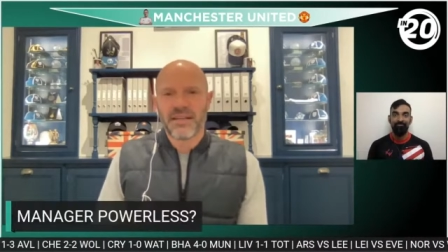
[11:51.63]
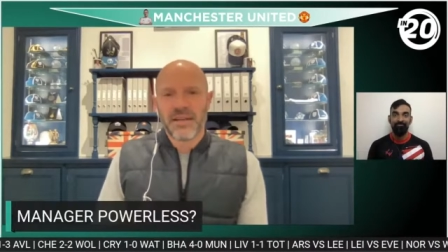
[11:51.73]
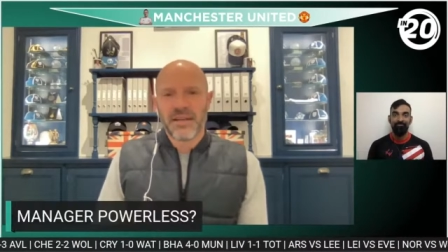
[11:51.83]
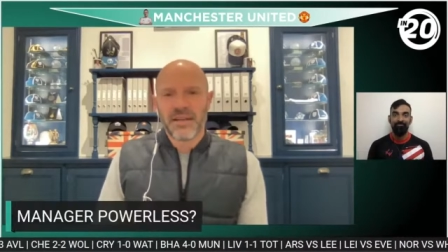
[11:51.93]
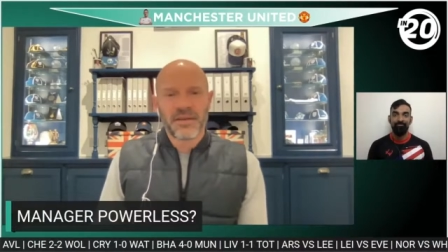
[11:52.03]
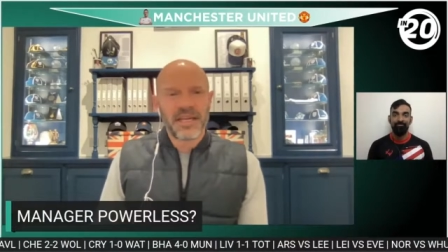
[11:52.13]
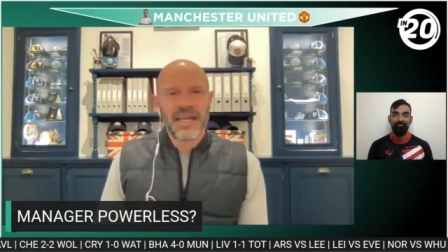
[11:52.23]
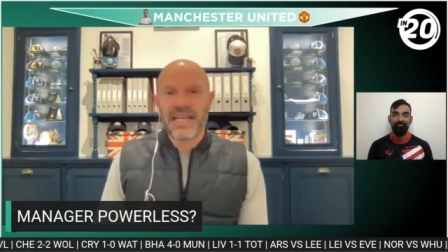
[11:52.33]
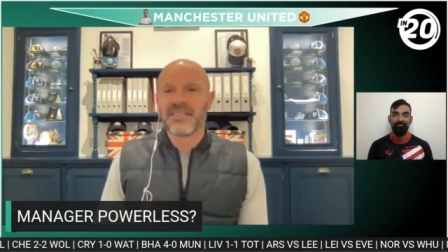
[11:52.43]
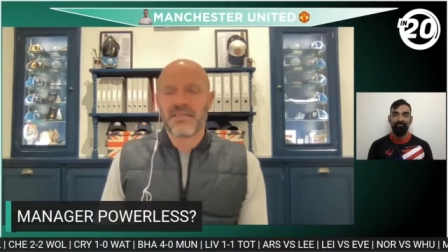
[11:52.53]
that
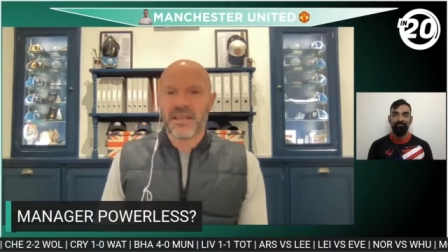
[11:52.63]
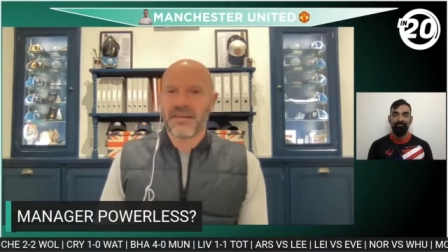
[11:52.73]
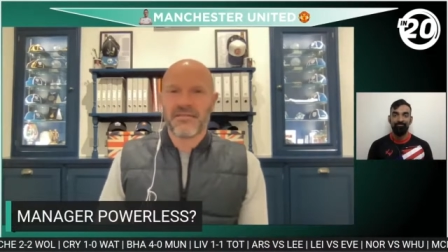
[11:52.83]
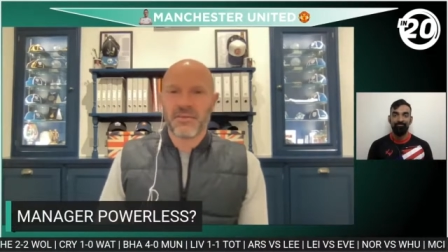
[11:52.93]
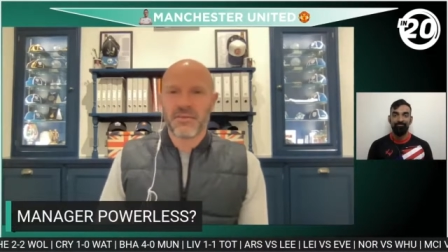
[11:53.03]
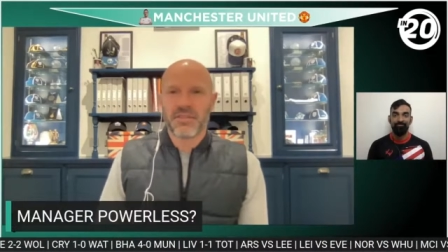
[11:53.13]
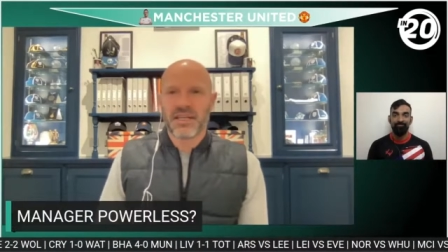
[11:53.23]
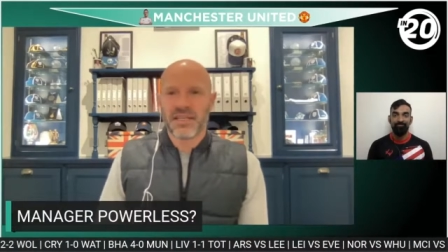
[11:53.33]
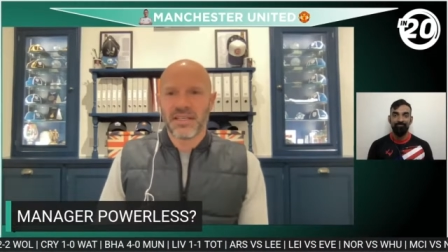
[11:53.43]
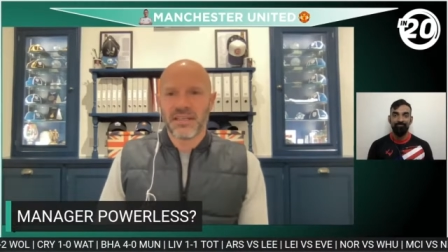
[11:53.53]
isn't their forte.